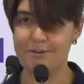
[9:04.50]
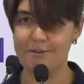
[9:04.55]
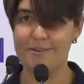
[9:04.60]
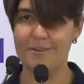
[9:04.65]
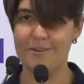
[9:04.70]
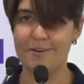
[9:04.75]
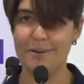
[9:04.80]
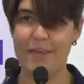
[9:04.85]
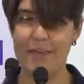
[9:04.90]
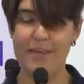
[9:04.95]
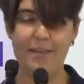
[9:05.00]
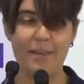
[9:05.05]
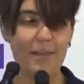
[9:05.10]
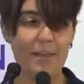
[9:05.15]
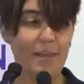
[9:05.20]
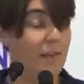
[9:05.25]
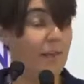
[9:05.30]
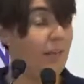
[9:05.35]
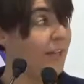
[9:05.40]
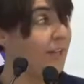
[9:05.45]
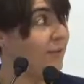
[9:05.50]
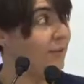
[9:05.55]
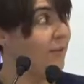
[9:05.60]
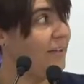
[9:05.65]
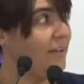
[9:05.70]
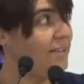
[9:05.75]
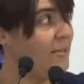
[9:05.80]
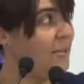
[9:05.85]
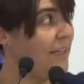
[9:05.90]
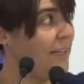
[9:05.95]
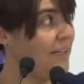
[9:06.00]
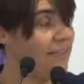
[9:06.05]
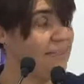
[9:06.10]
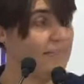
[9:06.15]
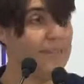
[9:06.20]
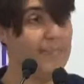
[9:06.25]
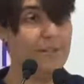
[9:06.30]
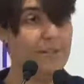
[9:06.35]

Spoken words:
Okay, and as you can see,